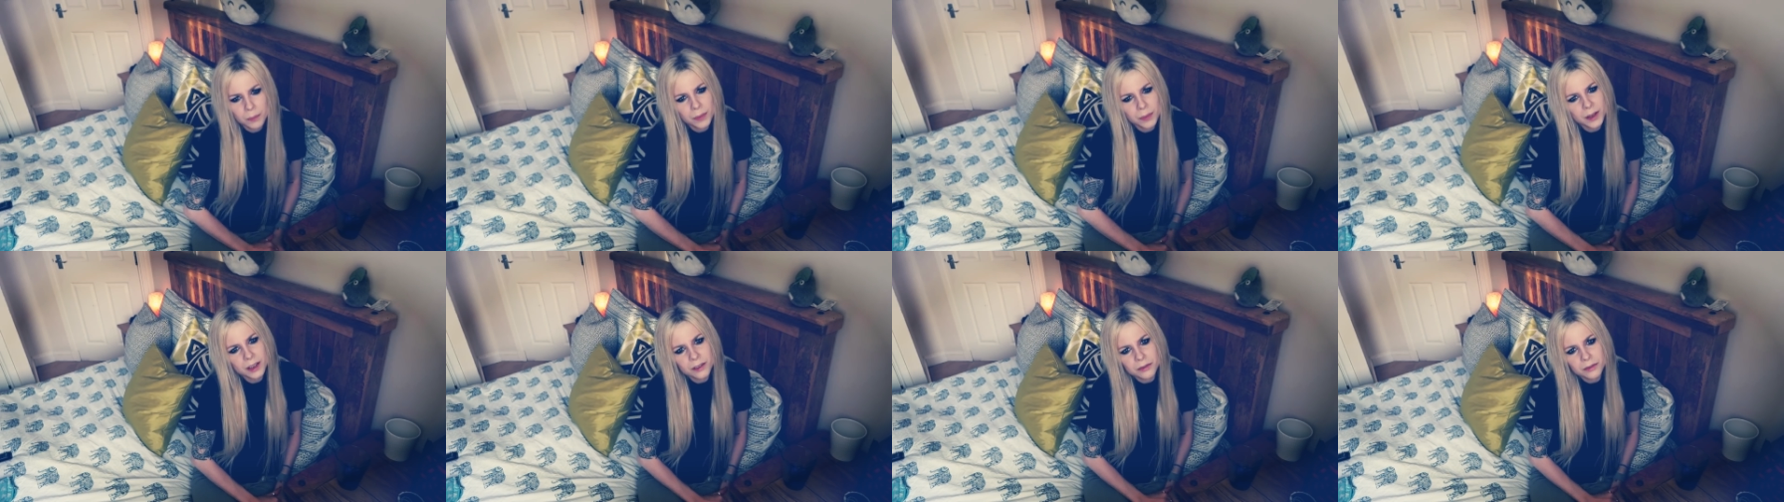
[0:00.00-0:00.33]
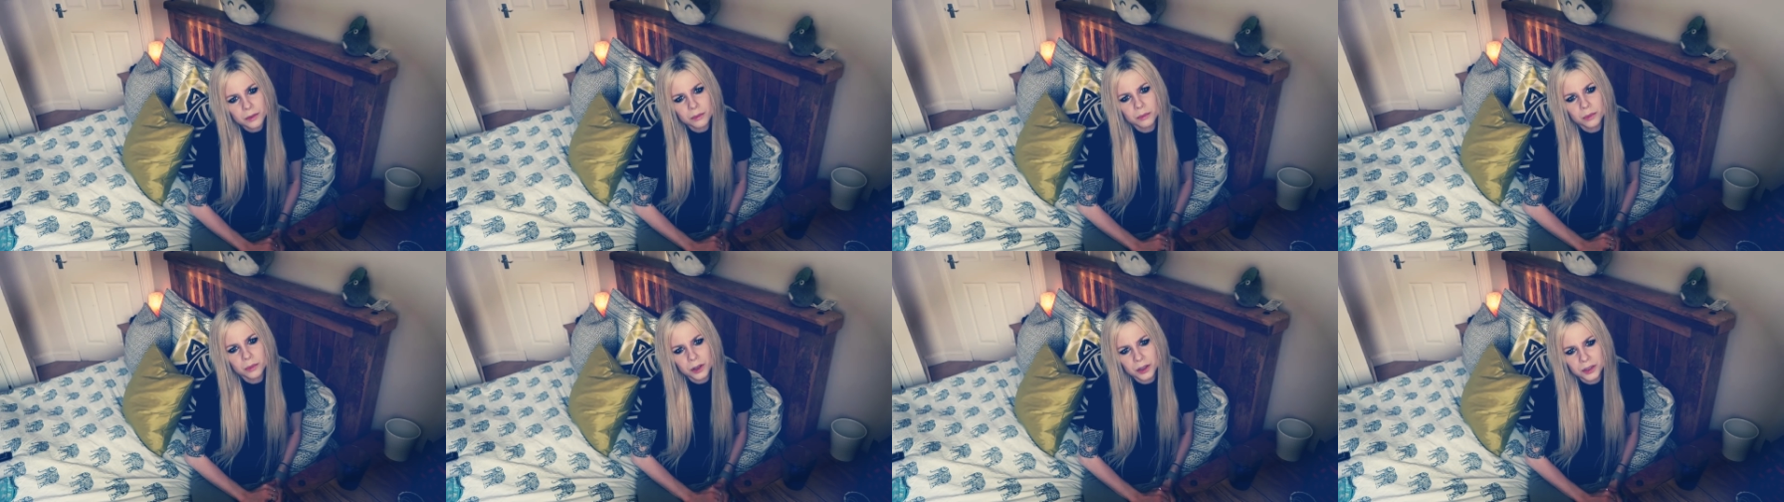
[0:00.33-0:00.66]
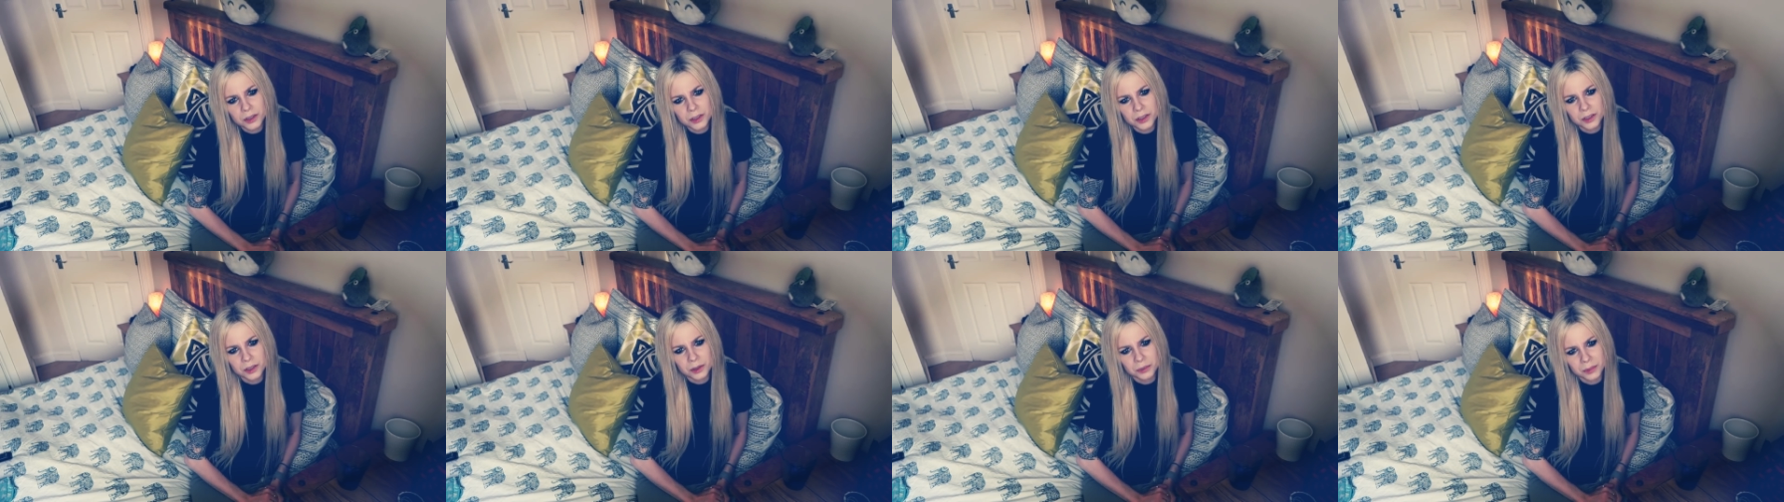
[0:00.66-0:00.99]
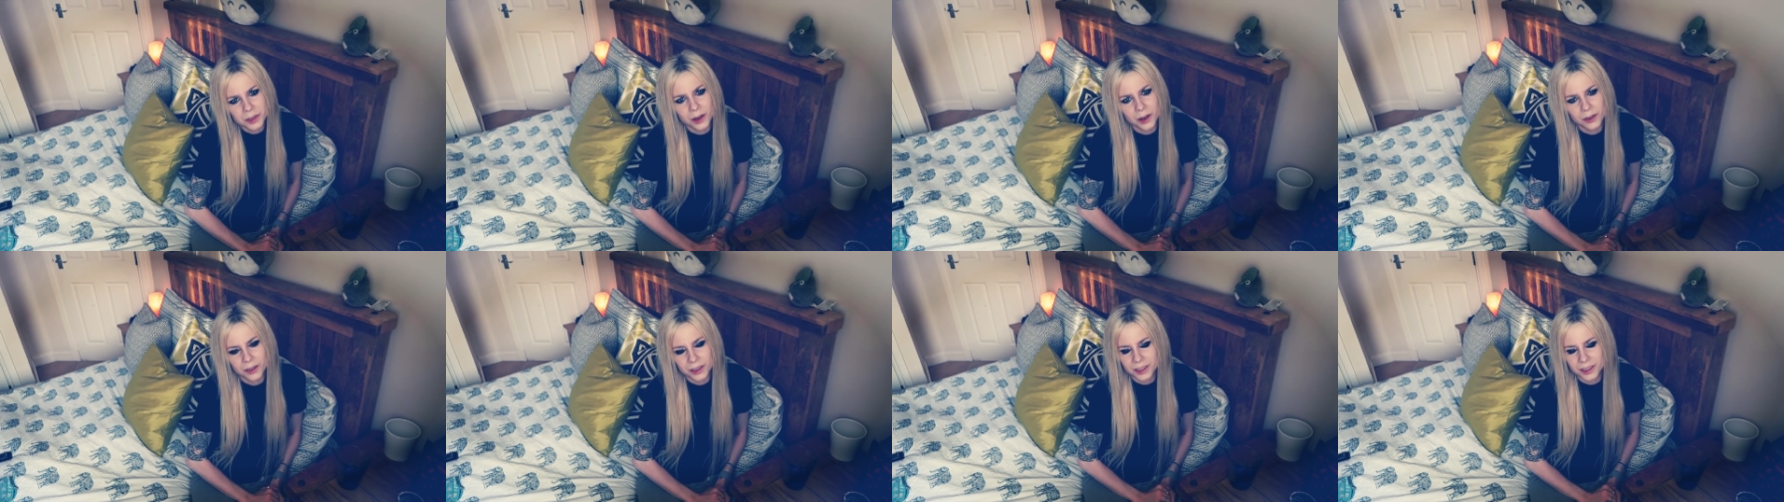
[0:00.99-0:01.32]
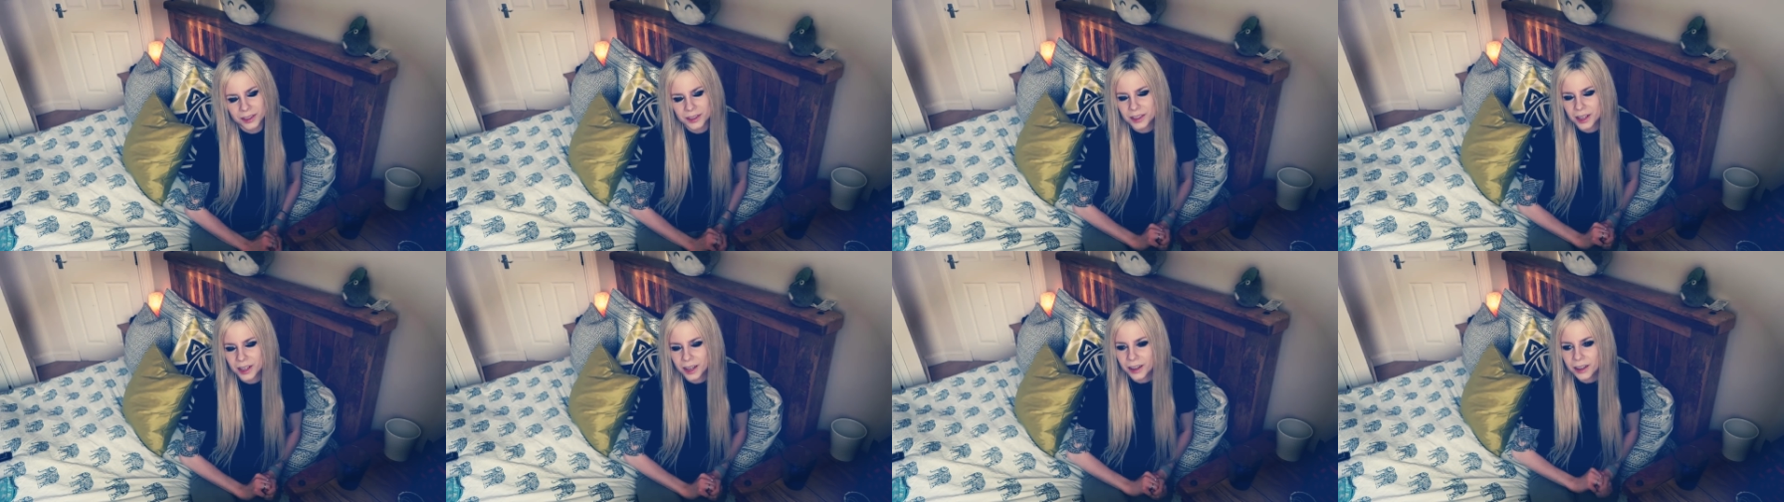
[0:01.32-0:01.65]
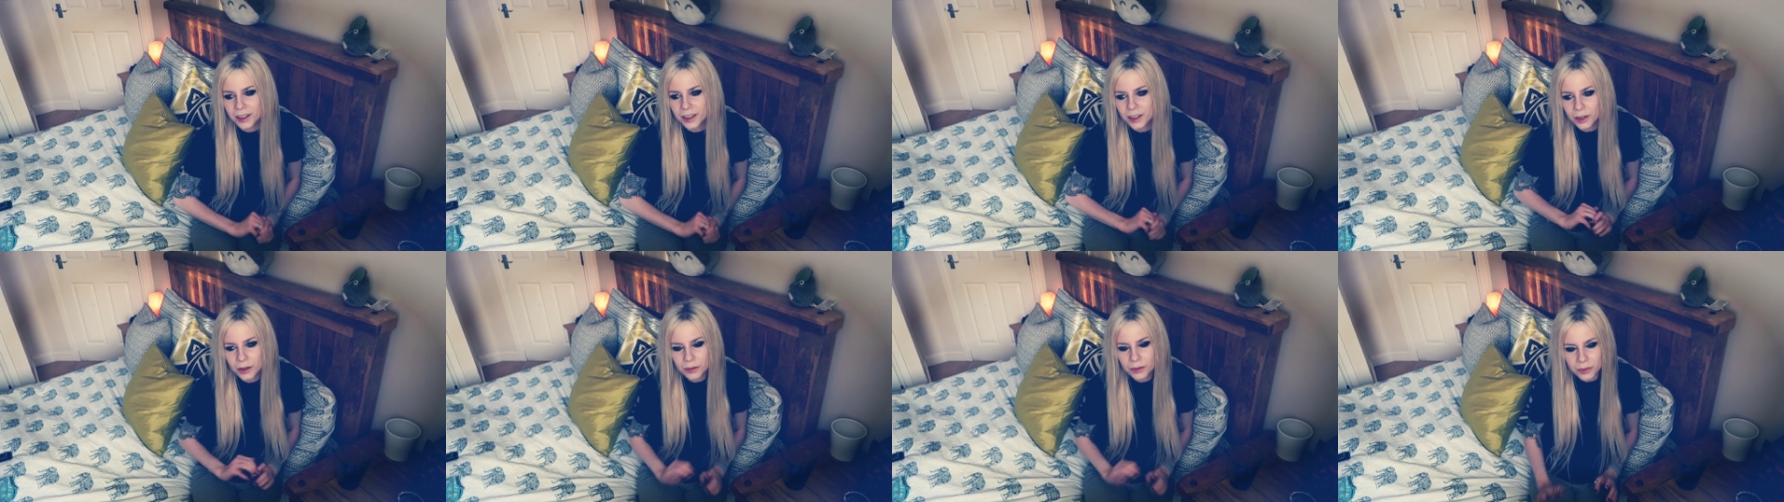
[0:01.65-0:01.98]
bit of a wuss, to be honest. Like,
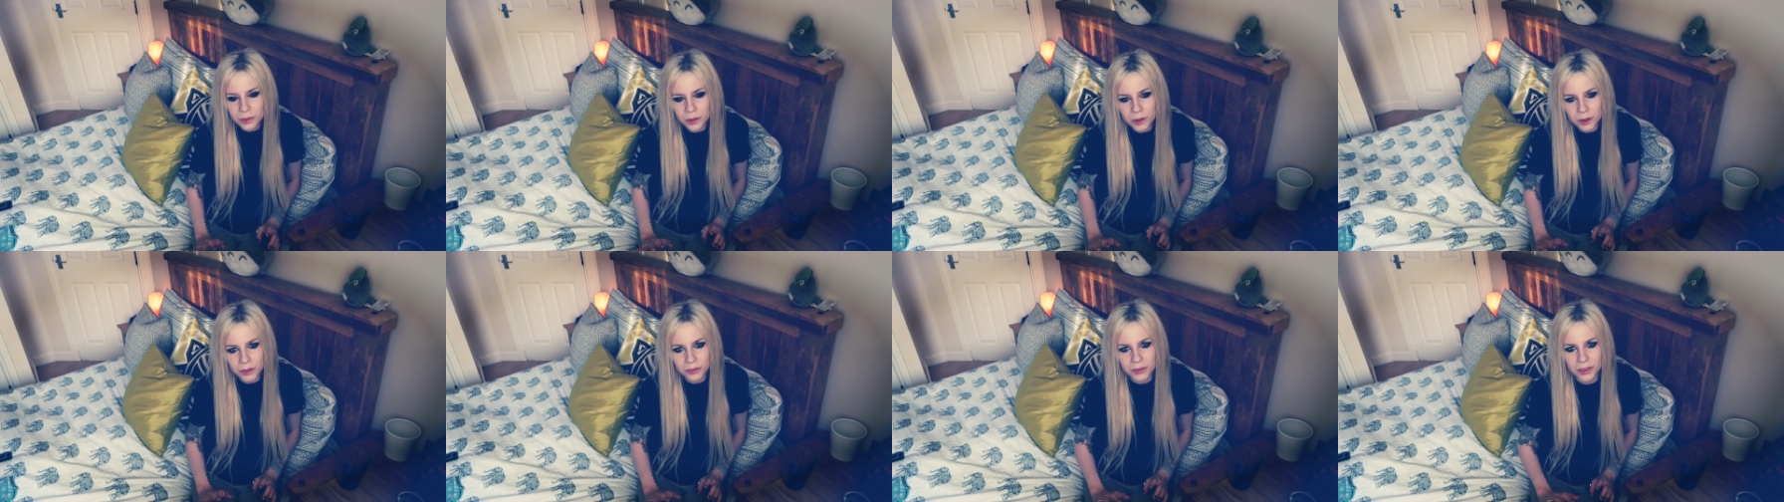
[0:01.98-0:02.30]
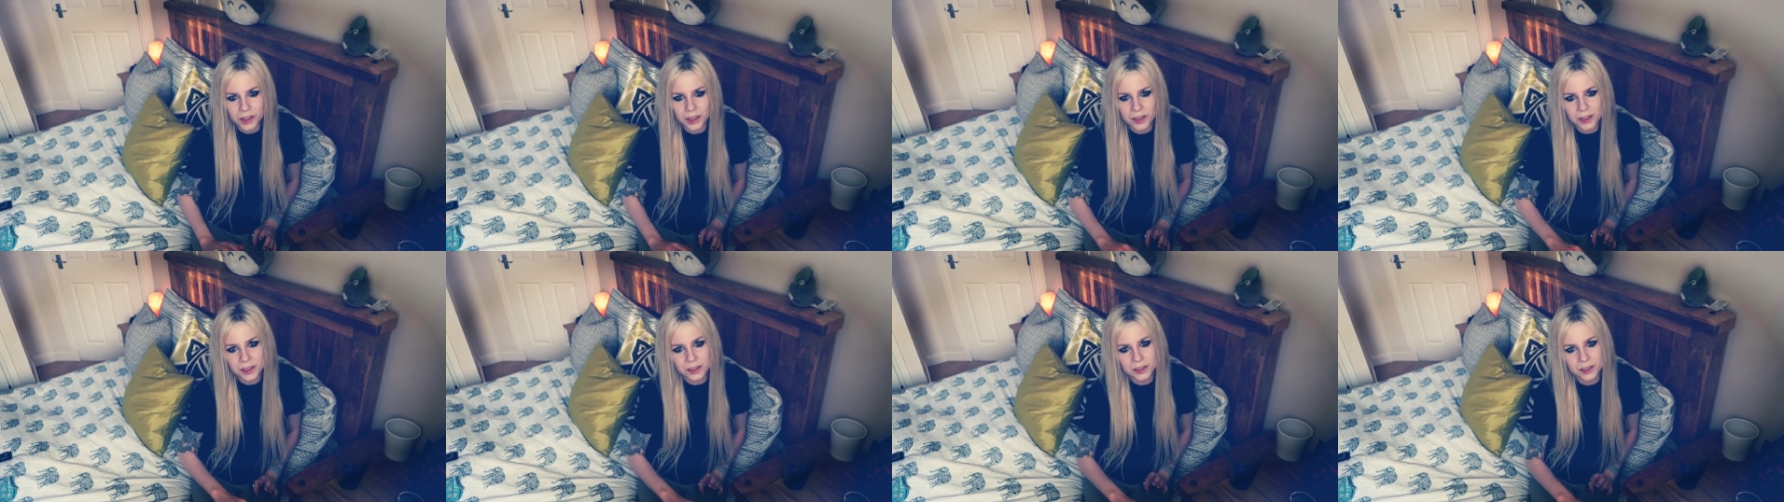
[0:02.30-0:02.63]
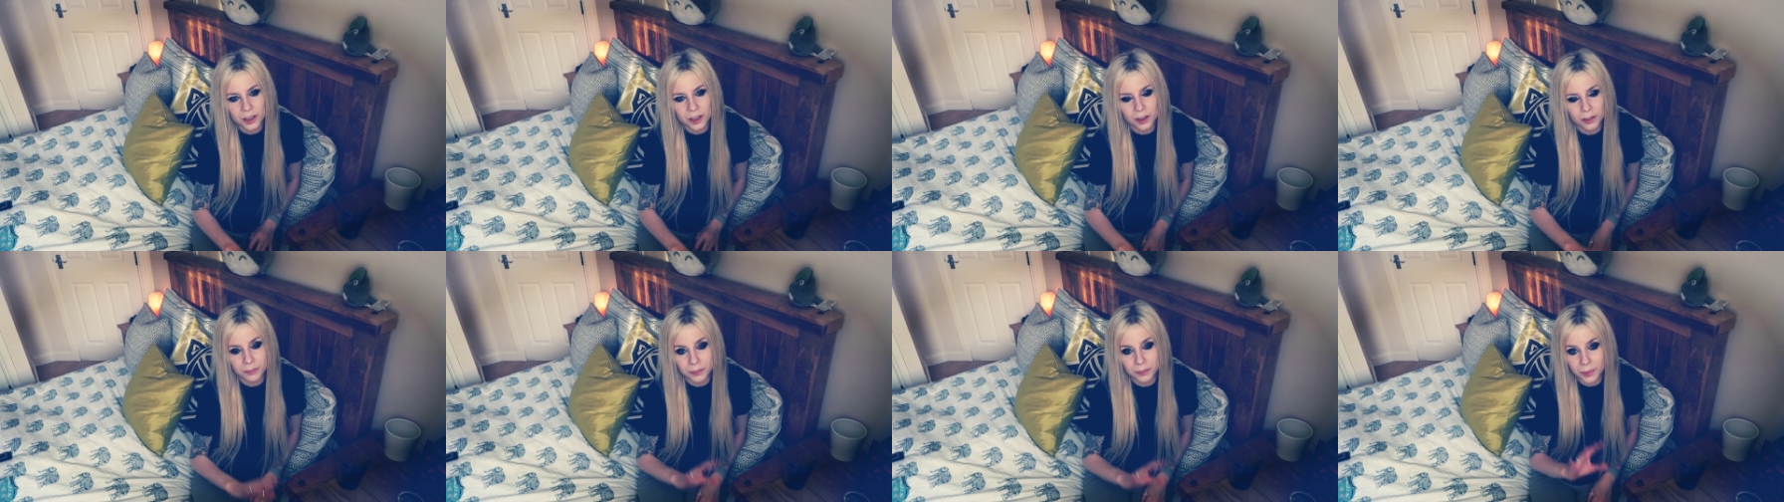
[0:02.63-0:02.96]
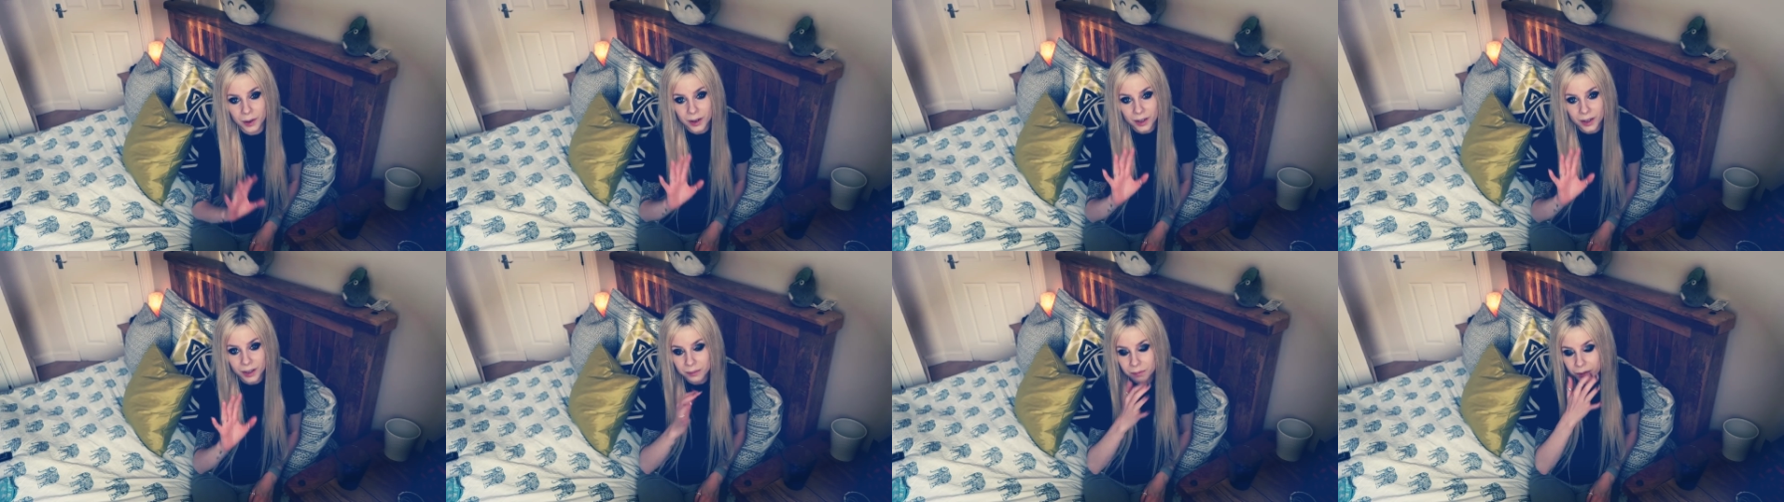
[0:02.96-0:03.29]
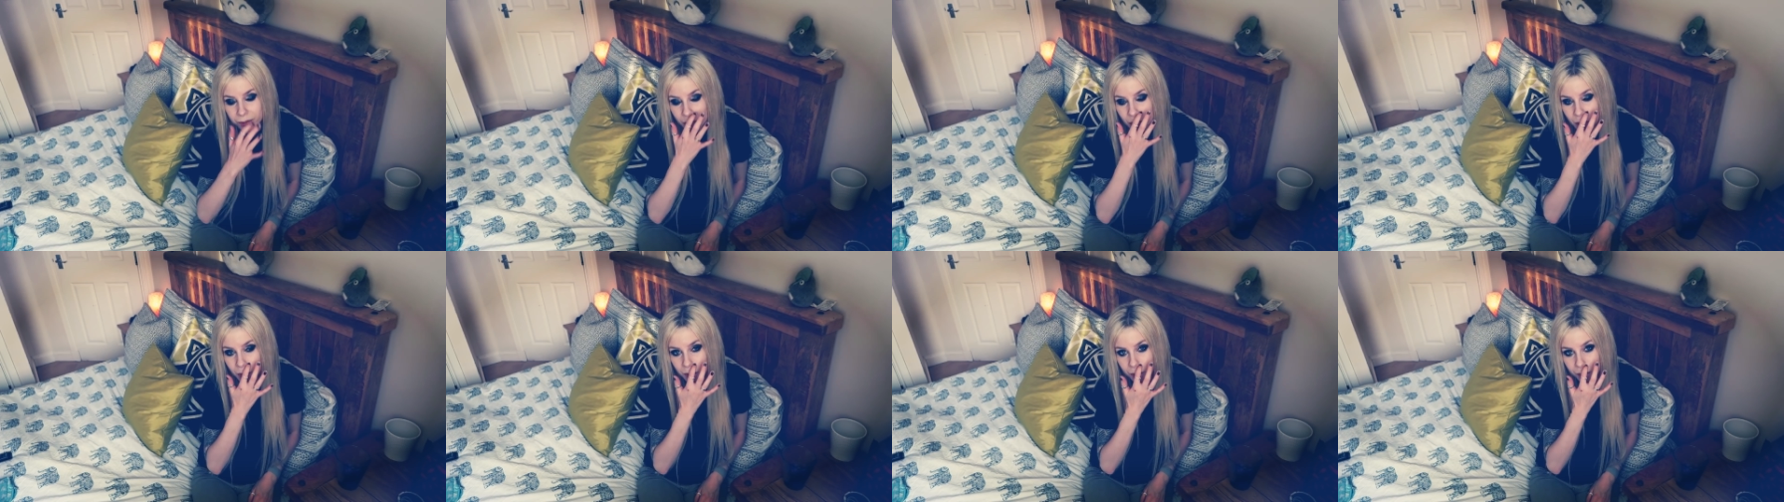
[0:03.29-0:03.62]
I love all of this stuff, but I'm